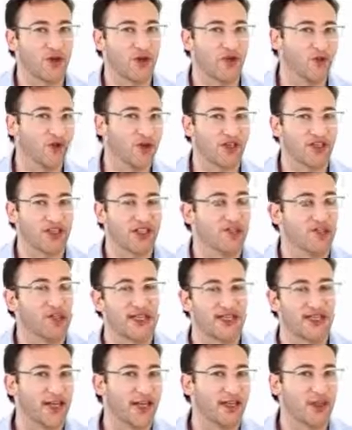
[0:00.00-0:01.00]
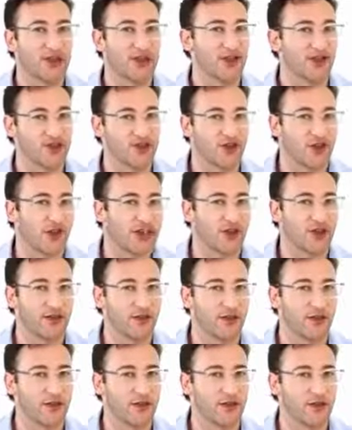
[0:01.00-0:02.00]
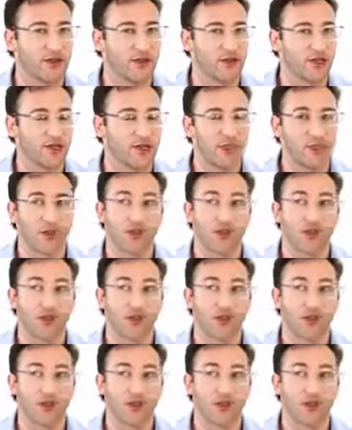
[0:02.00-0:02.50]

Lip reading: when you put yourself in that cycle and the stress starts to build.